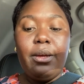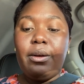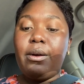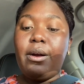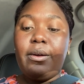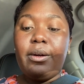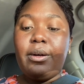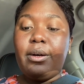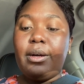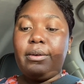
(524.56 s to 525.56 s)

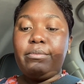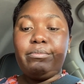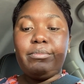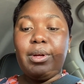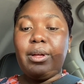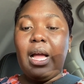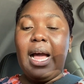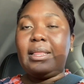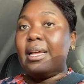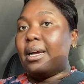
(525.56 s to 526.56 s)
girl i
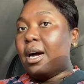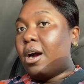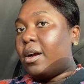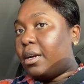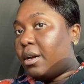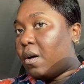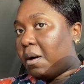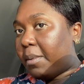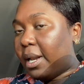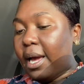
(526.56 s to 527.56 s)
think i already know
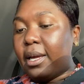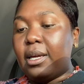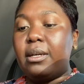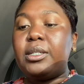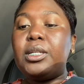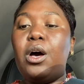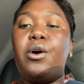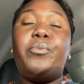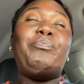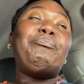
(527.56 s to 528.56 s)
i'ma like it
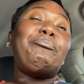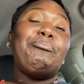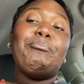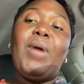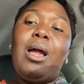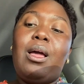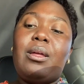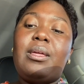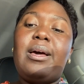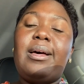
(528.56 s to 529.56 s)
so
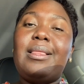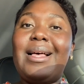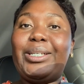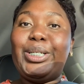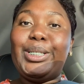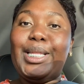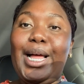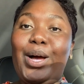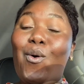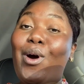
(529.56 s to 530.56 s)
yeah that's just
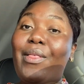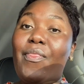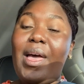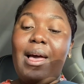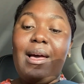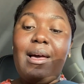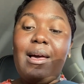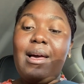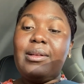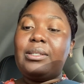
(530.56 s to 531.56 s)
that on
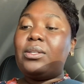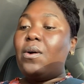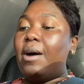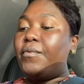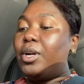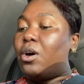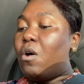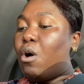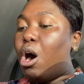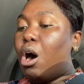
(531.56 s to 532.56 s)
that so i'm gonna
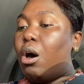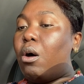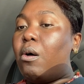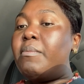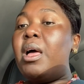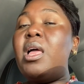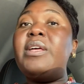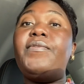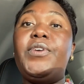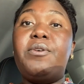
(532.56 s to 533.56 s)
go home
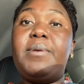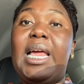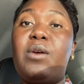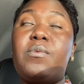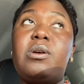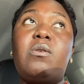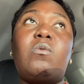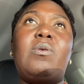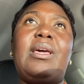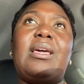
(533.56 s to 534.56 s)
film that real
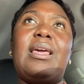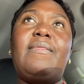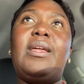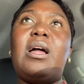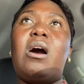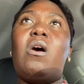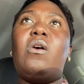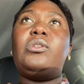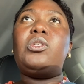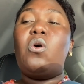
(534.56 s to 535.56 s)
quick and then i
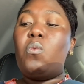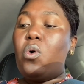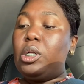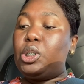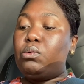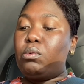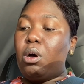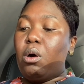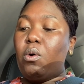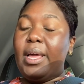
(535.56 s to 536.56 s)
also want to
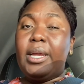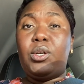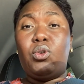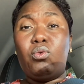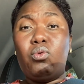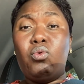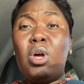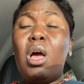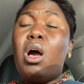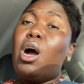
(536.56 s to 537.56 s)
go and do
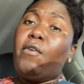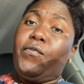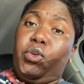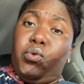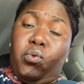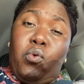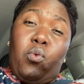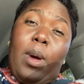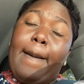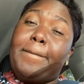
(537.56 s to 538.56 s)
a
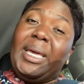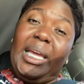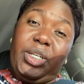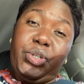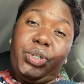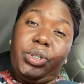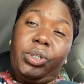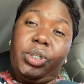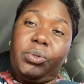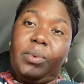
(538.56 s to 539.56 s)
few
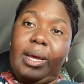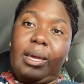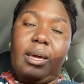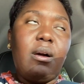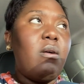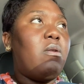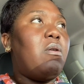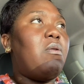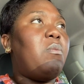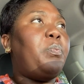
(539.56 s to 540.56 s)
pictures when i get
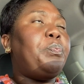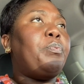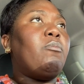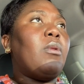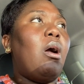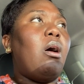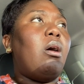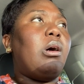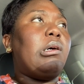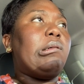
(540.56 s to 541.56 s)
home
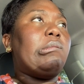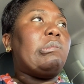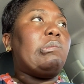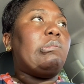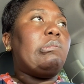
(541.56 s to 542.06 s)
um